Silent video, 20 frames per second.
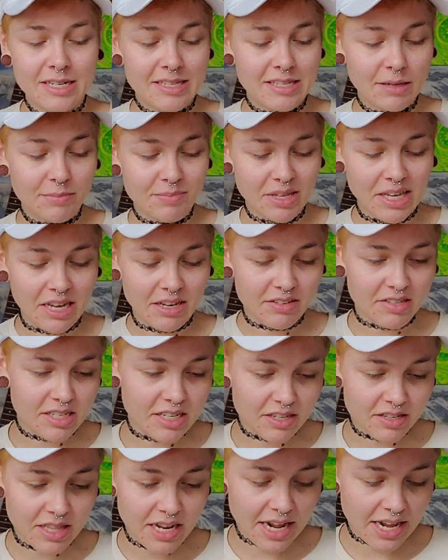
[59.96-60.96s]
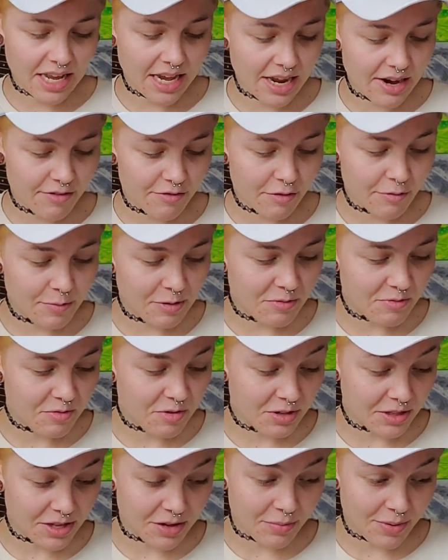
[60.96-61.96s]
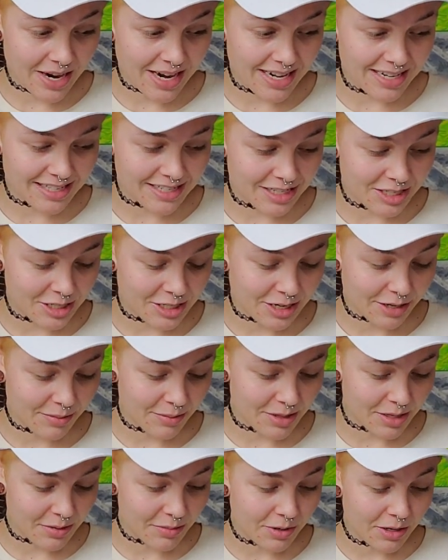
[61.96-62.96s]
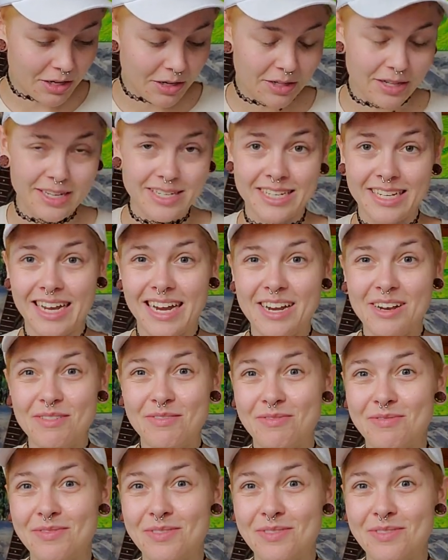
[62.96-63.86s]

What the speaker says: something else here that I kind of have been really waiting to share with you all and to kind of